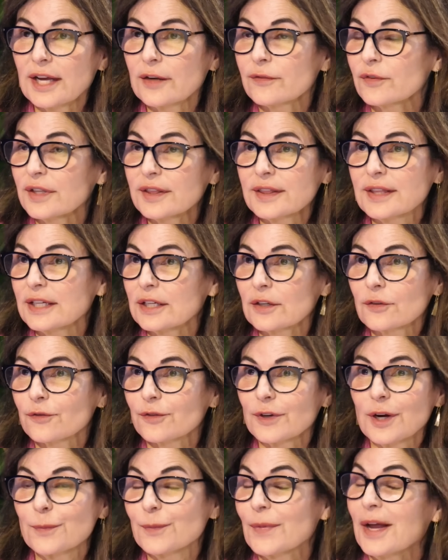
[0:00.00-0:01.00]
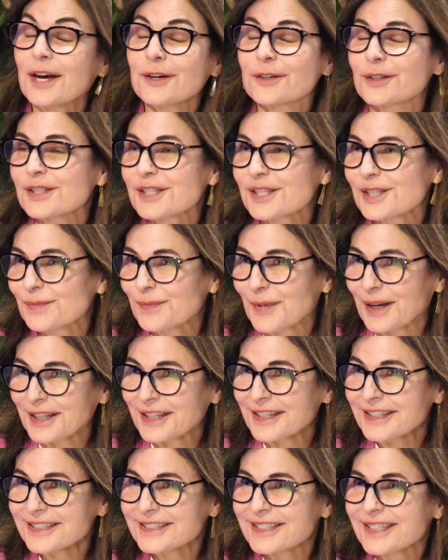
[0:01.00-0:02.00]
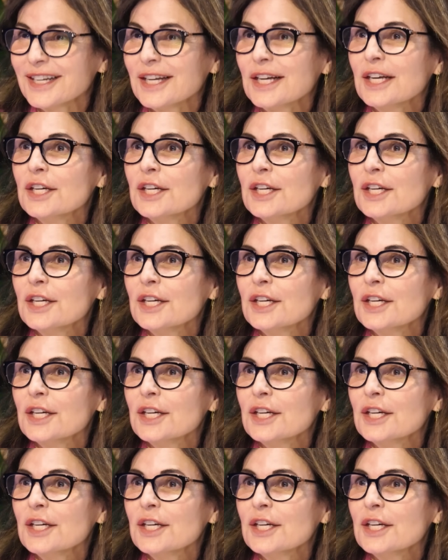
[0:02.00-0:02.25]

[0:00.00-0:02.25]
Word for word: everything from how to spell it